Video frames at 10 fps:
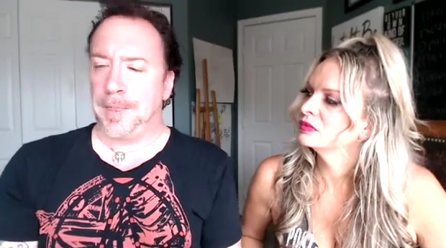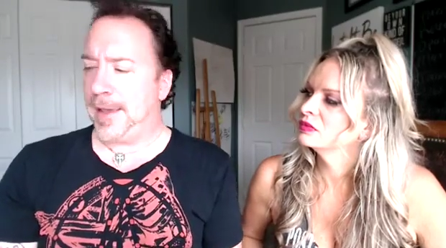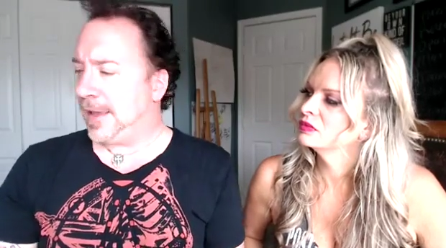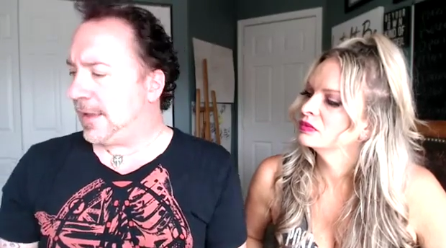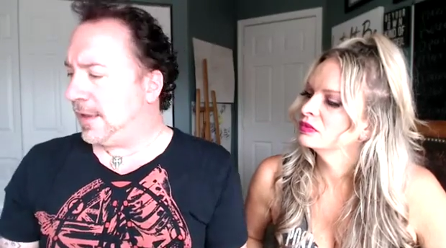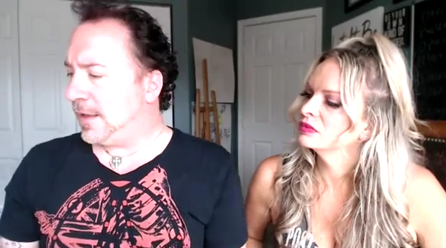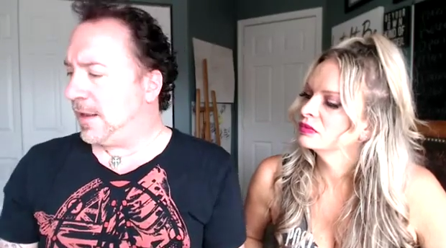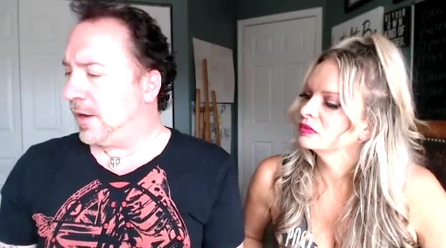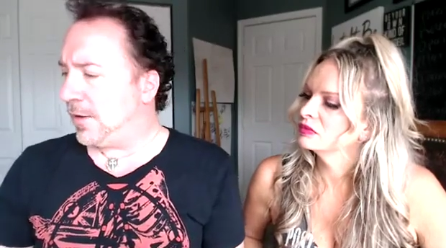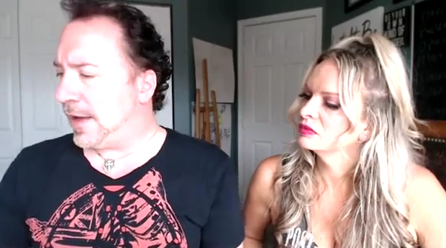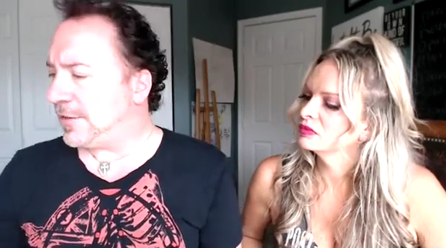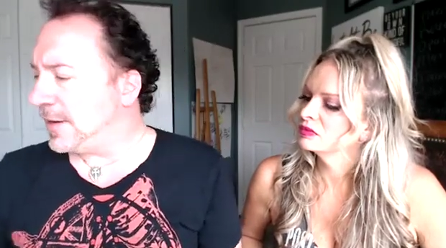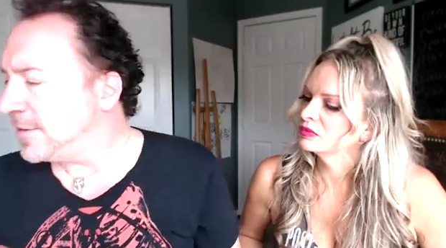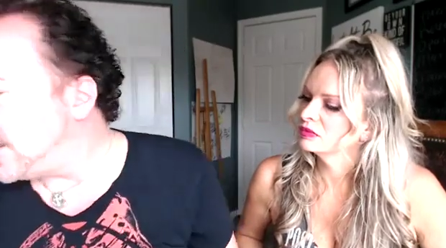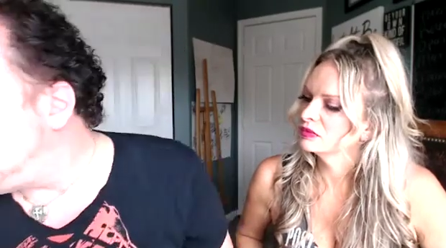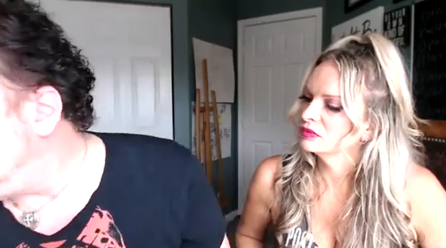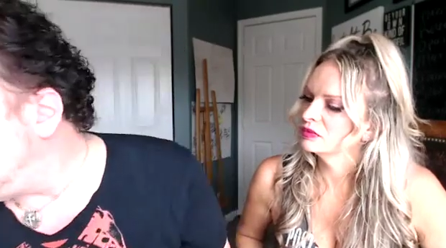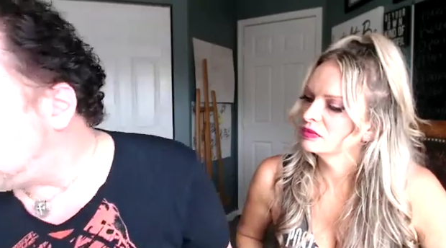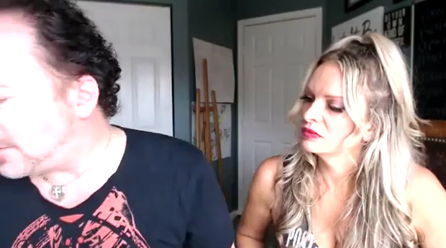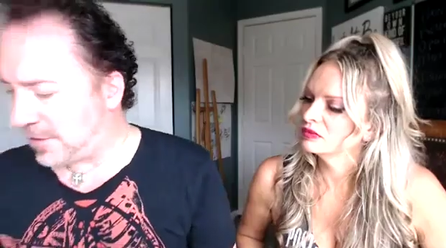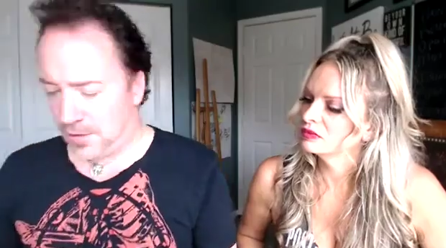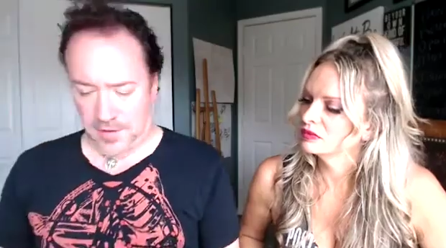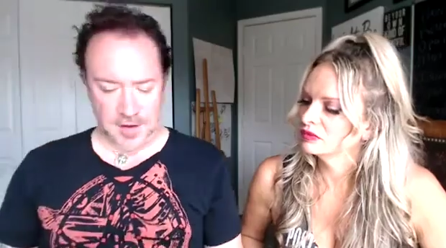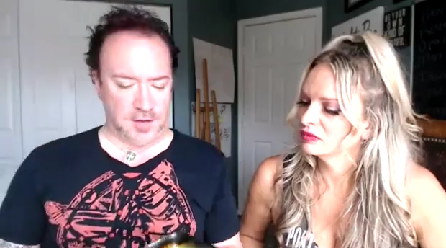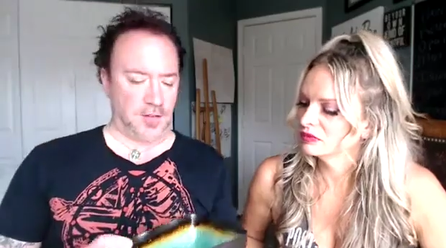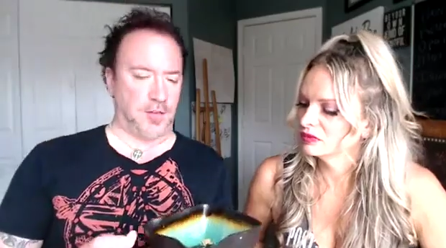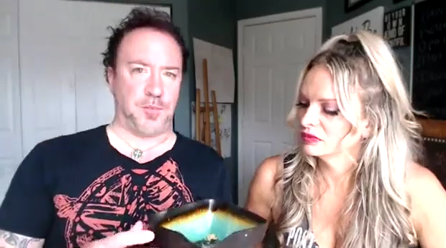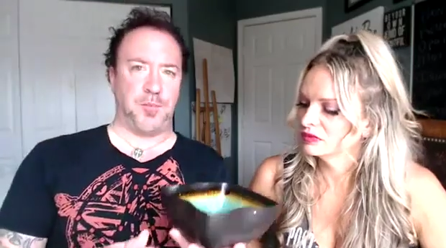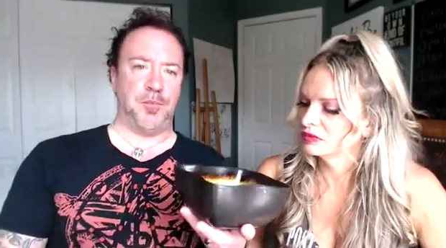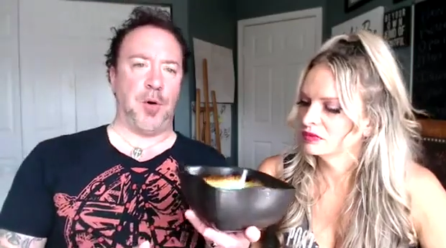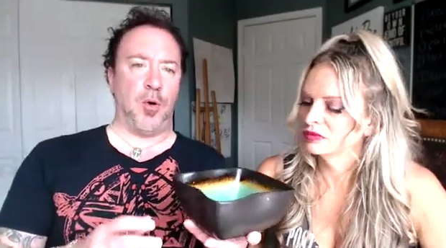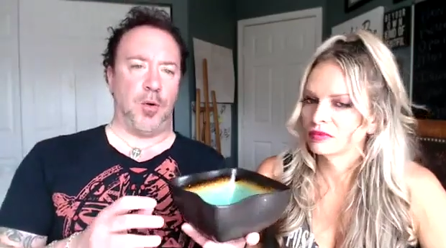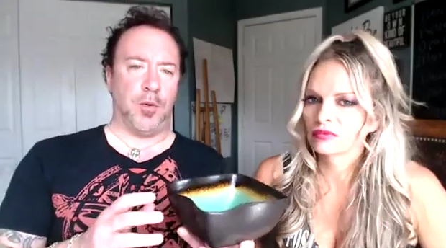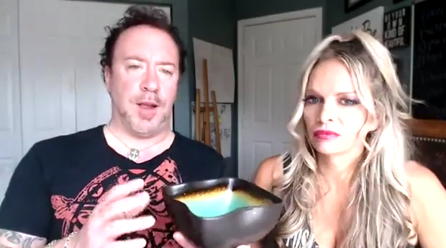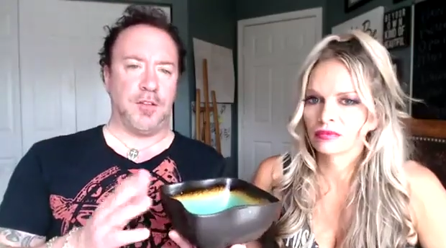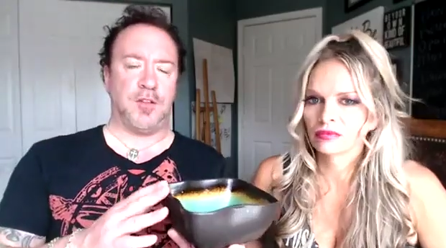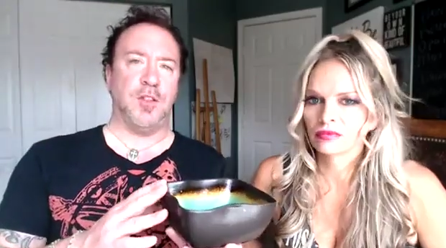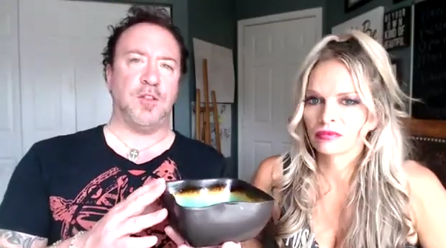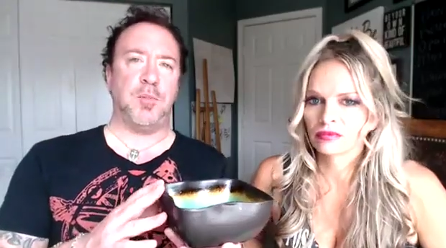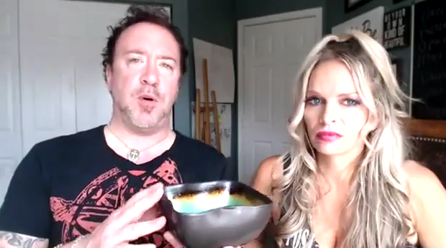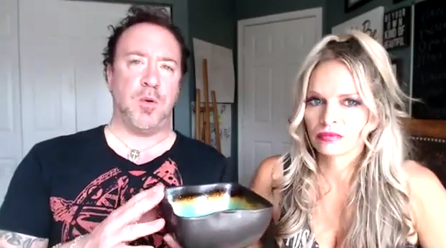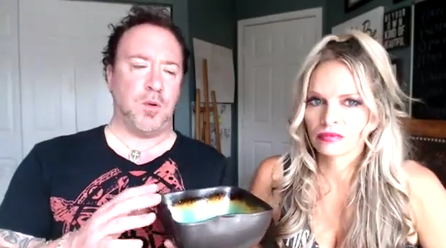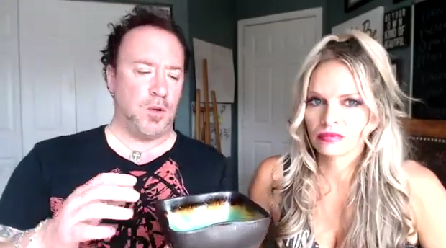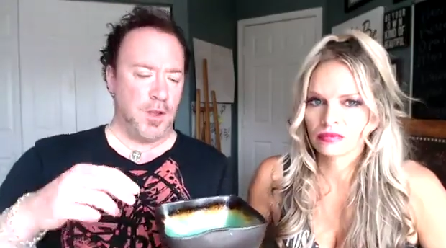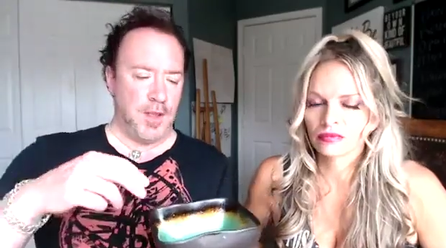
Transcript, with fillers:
Speaker 1: like you know, as an example, let's use this bowl, right? So this bowl